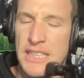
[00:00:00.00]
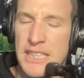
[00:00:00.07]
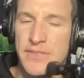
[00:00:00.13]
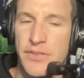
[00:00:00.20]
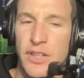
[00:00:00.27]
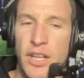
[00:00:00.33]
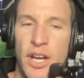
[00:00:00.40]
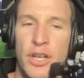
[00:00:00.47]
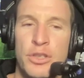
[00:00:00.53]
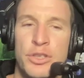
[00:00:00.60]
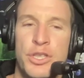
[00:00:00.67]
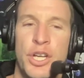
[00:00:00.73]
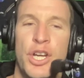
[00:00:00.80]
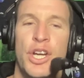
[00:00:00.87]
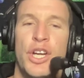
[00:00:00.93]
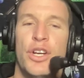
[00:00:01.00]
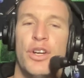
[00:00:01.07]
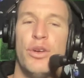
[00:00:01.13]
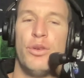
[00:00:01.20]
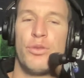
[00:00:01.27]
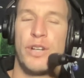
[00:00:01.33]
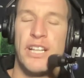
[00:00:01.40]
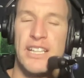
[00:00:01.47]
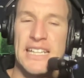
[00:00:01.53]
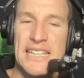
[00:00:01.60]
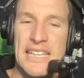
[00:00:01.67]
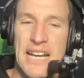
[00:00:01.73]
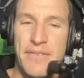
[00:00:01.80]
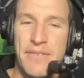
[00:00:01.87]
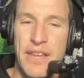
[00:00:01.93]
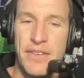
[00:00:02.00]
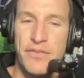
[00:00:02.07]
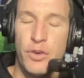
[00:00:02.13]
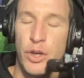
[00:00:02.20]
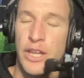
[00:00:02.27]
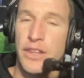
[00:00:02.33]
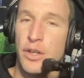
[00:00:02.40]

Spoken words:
That's for those who really love their footy.